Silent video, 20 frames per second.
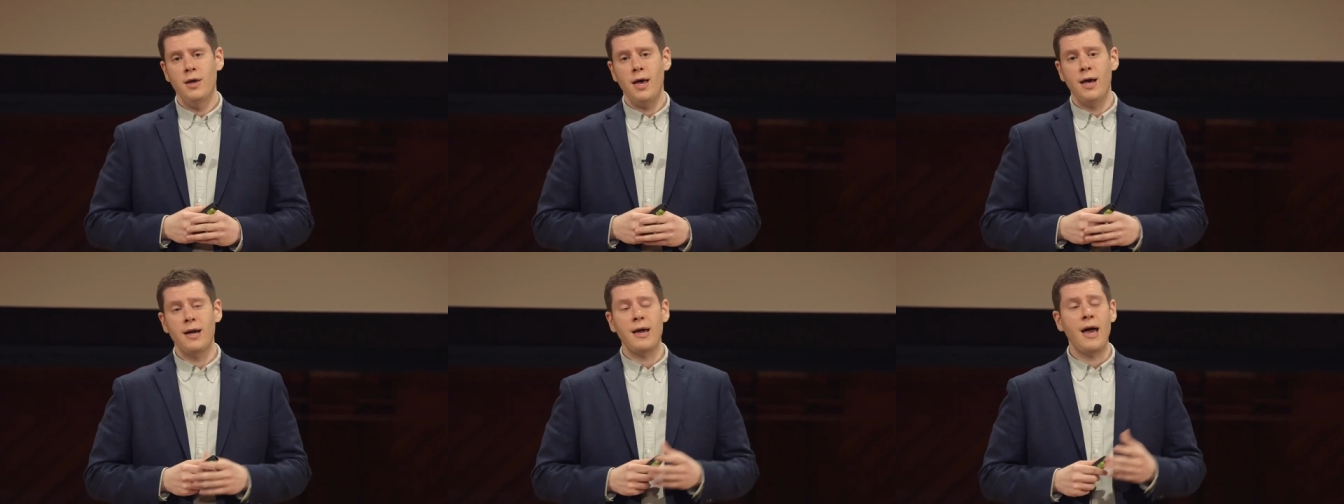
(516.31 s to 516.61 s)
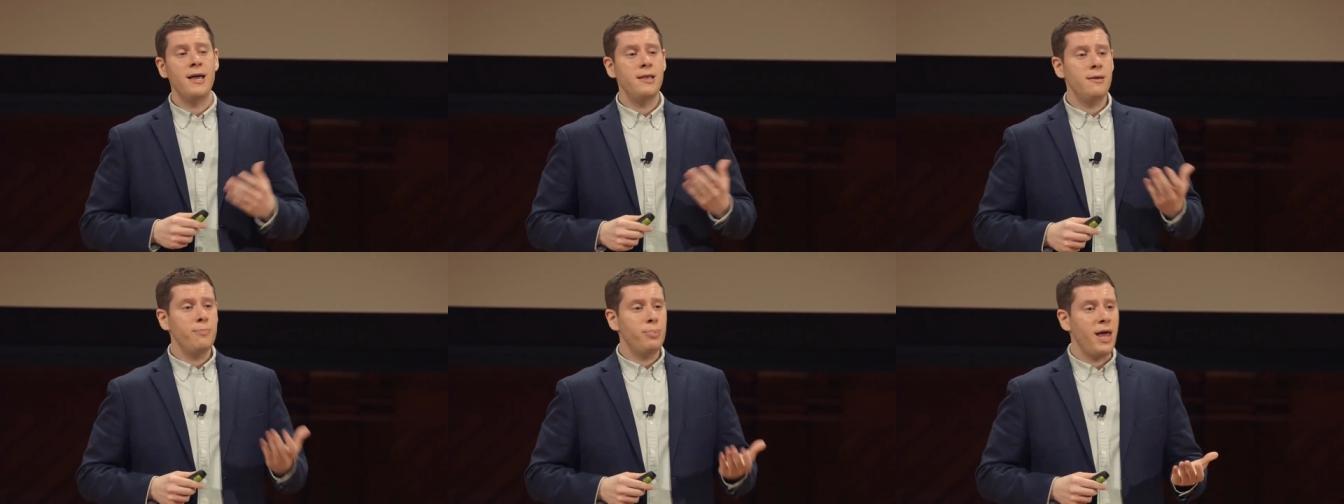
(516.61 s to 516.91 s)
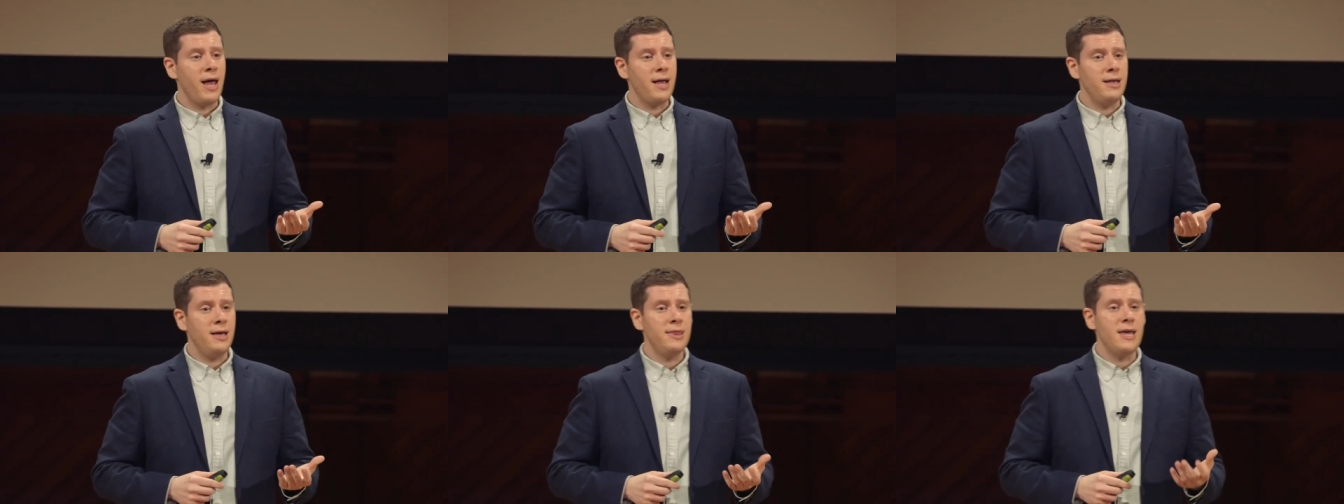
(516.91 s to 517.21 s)
a kind of
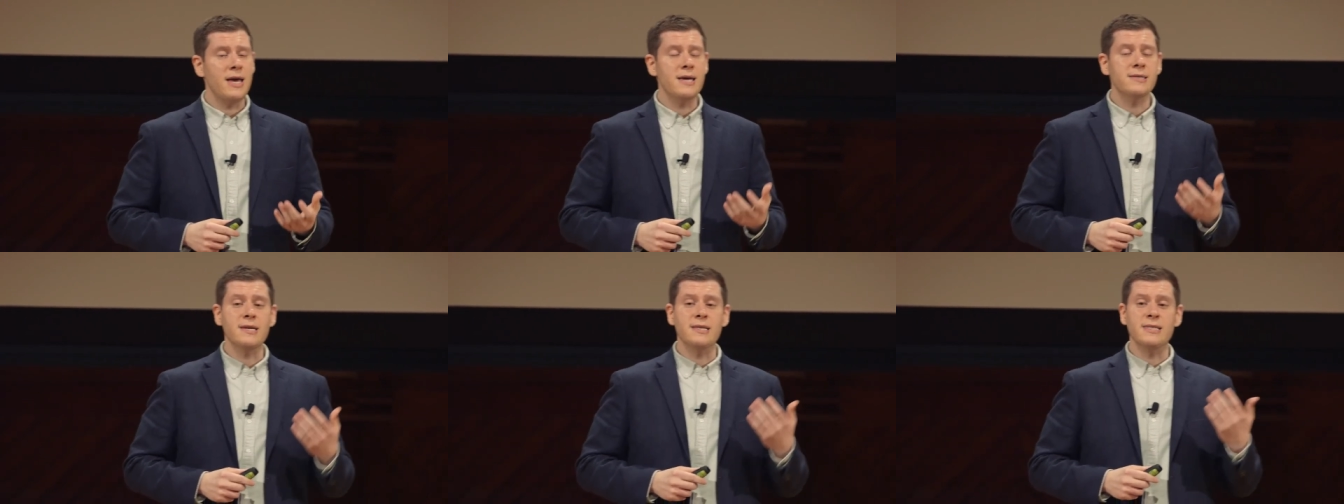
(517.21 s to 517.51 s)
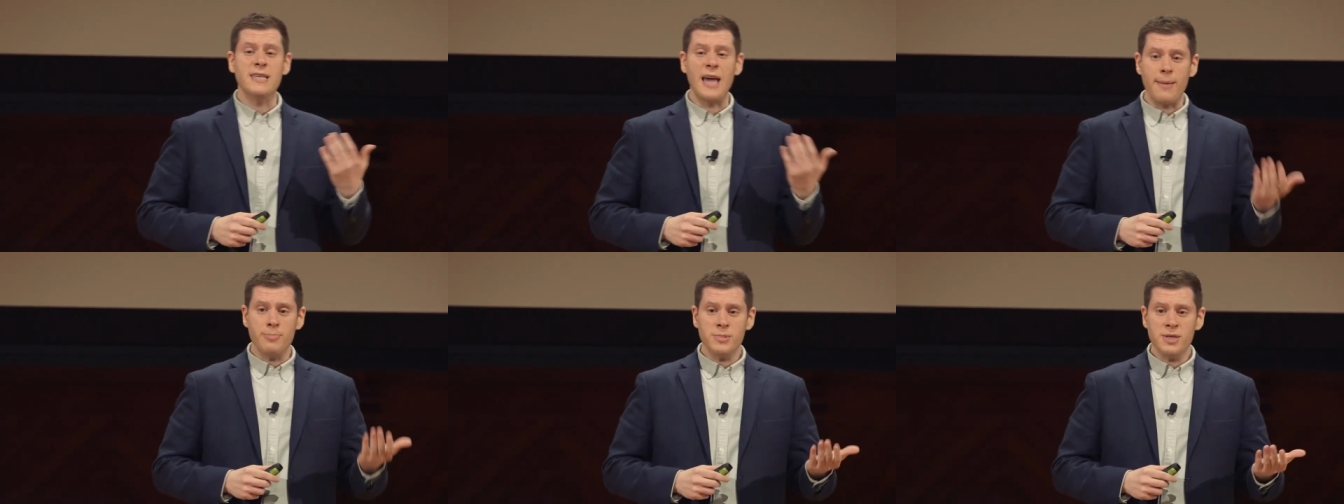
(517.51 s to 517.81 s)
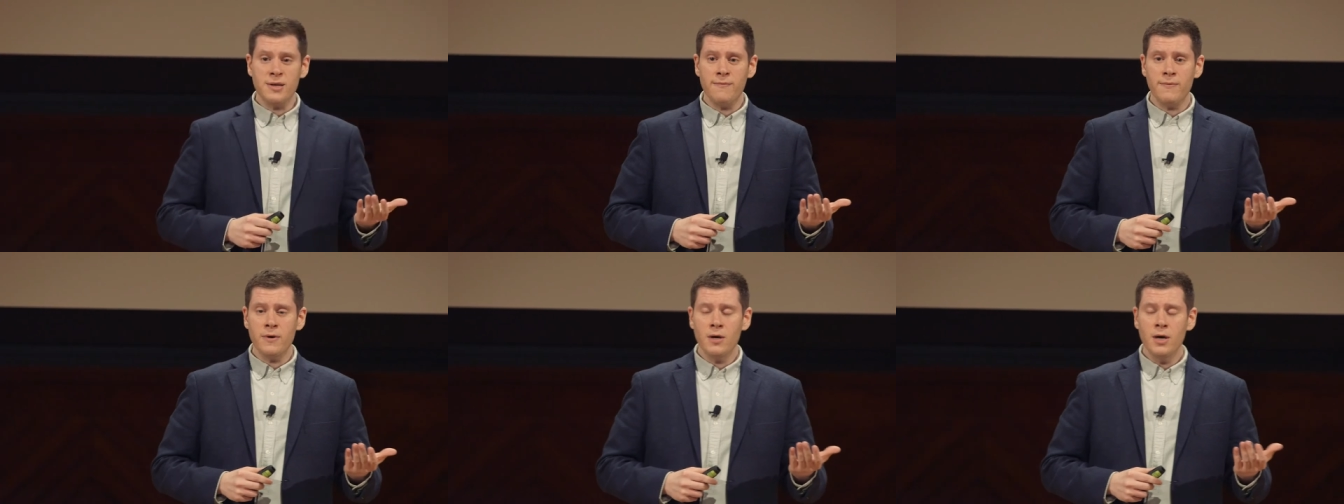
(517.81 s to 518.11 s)
planning that is
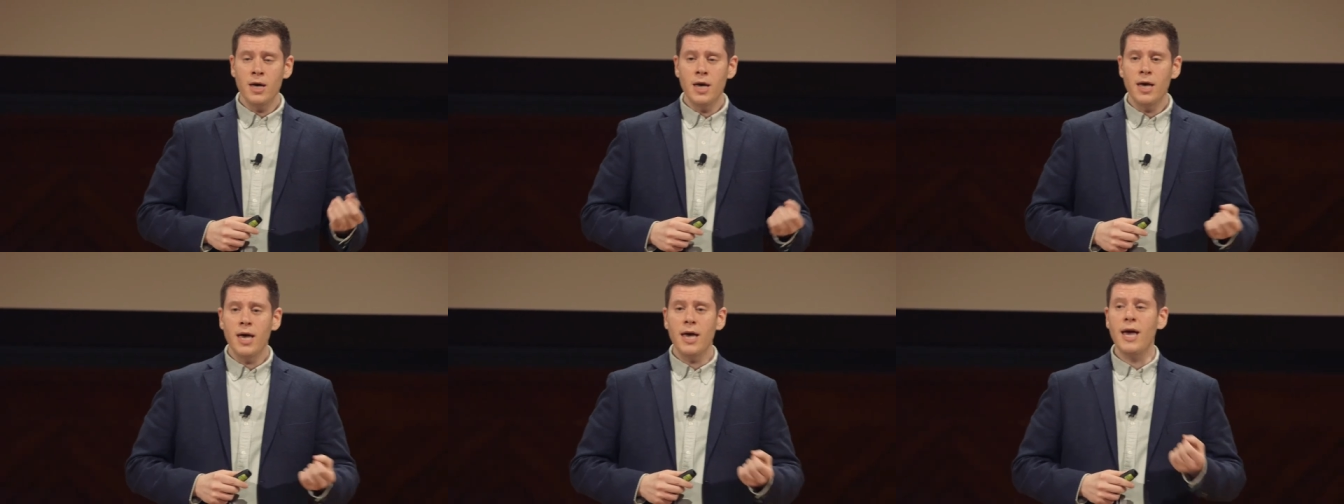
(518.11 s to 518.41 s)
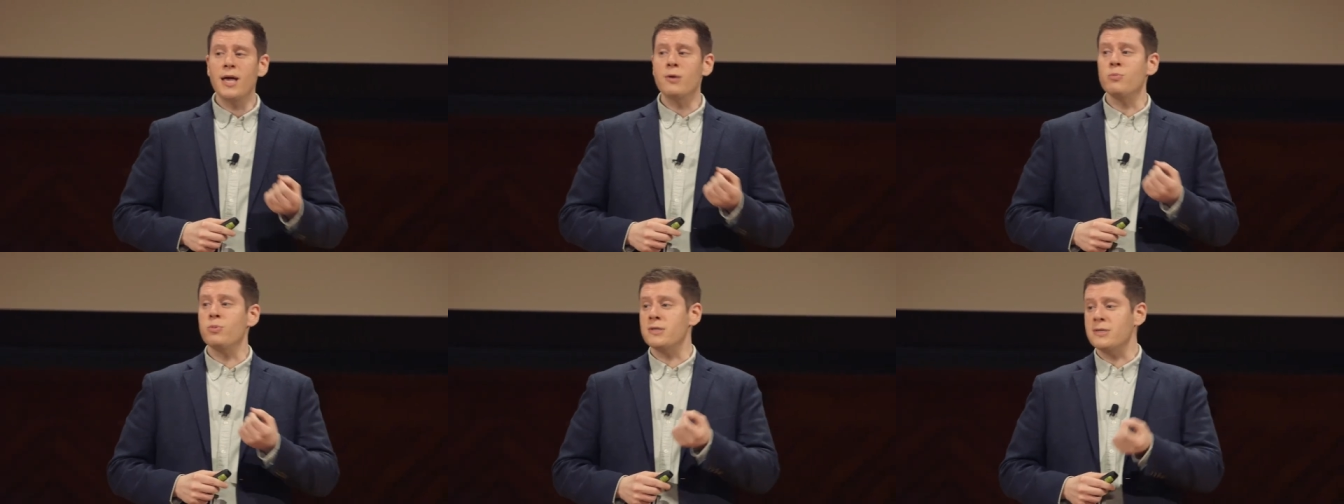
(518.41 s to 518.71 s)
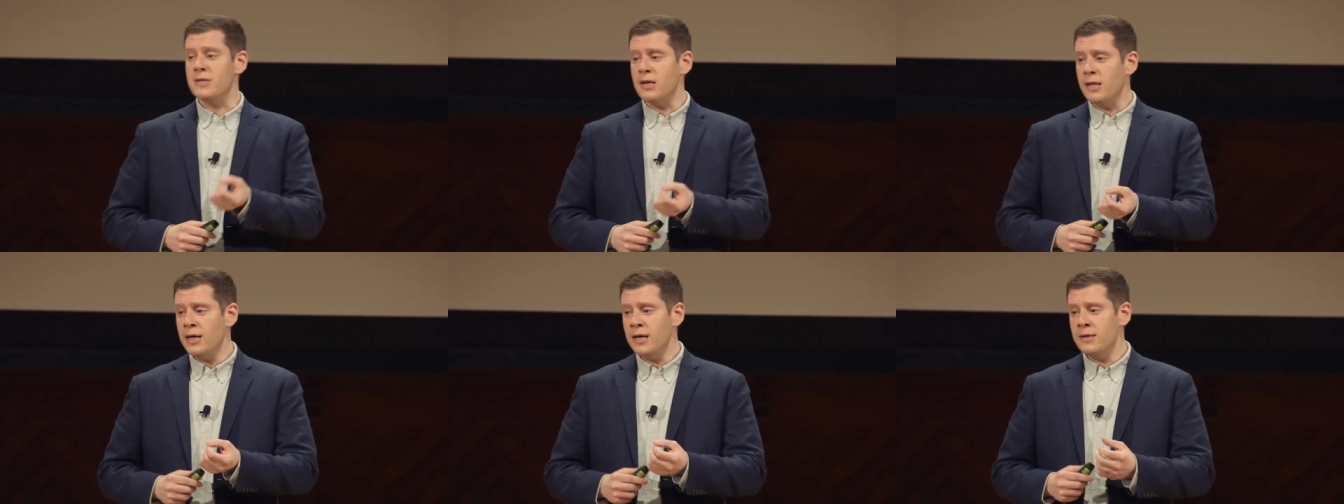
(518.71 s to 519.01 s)
adaptive and
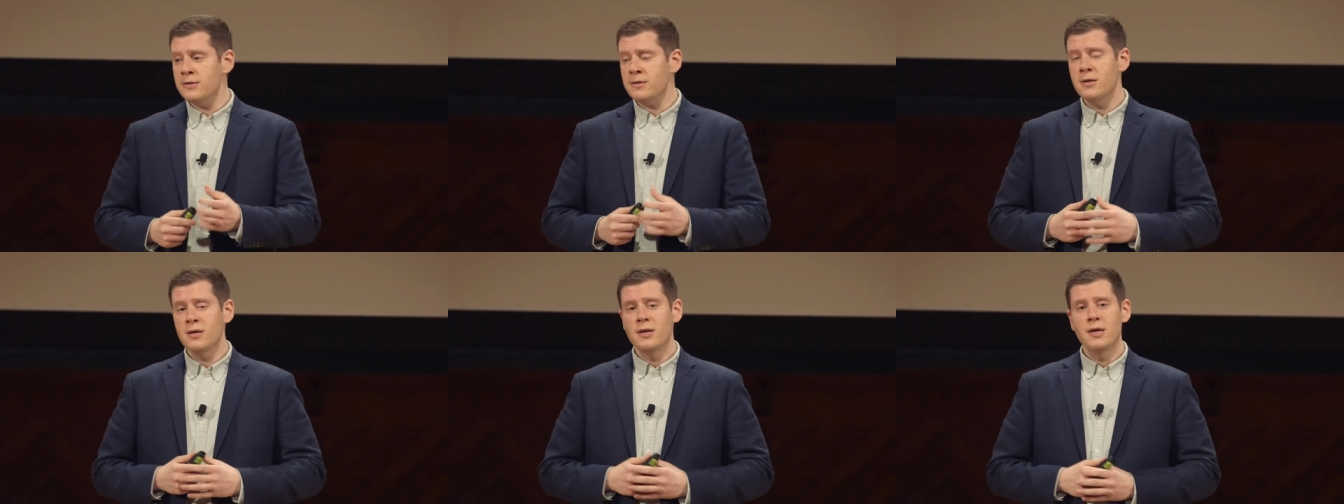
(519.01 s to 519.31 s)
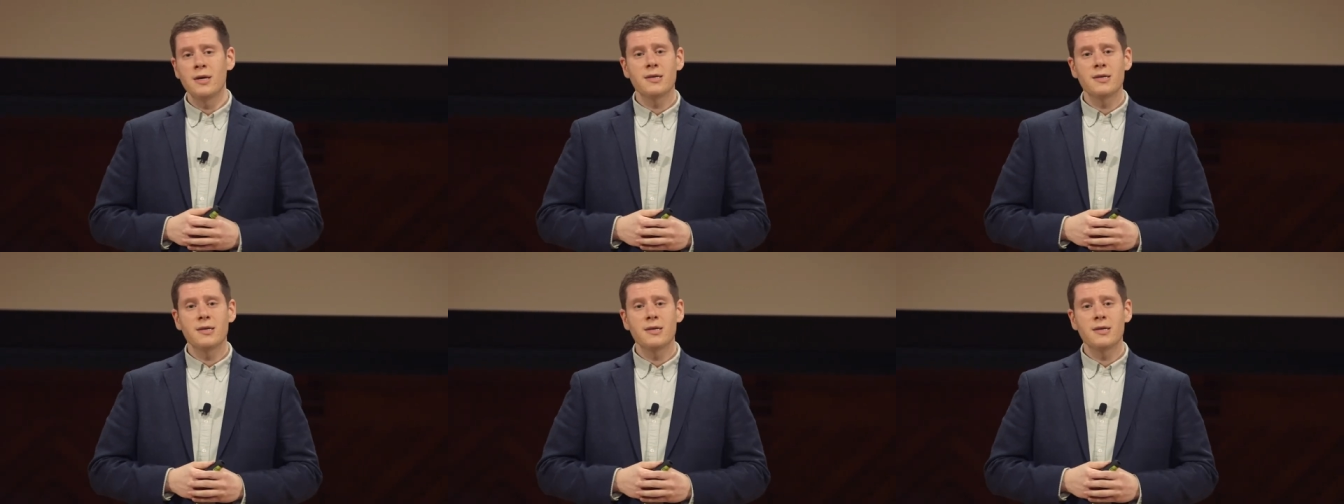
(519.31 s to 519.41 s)
resilient